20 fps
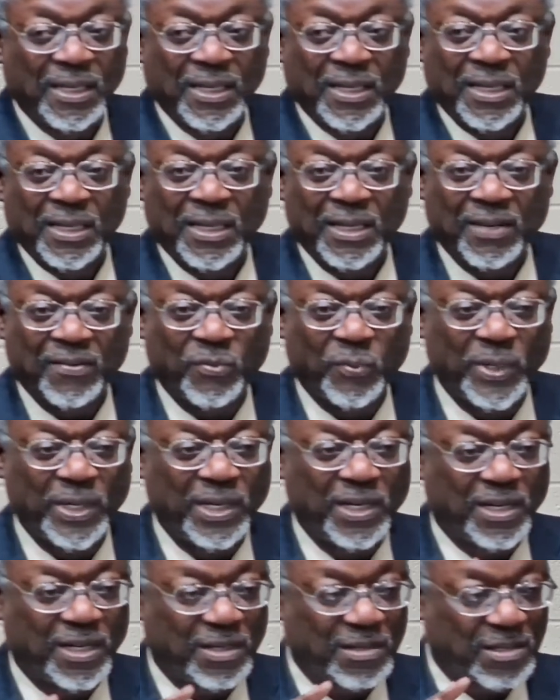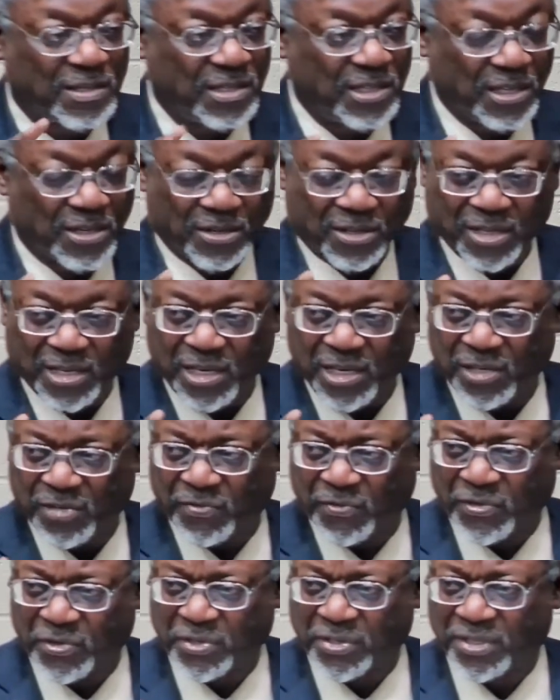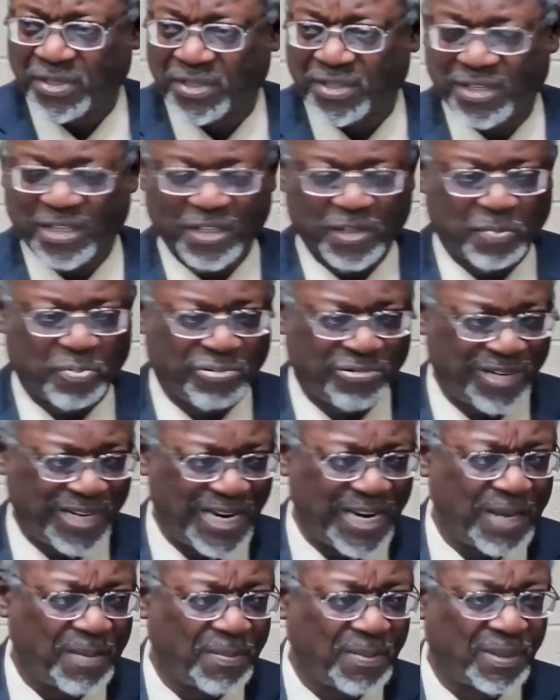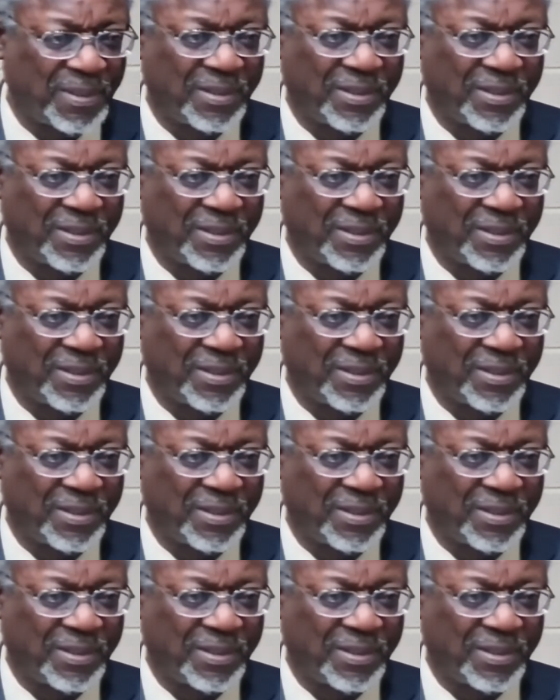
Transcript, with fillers: If we consider these verses as a preamble,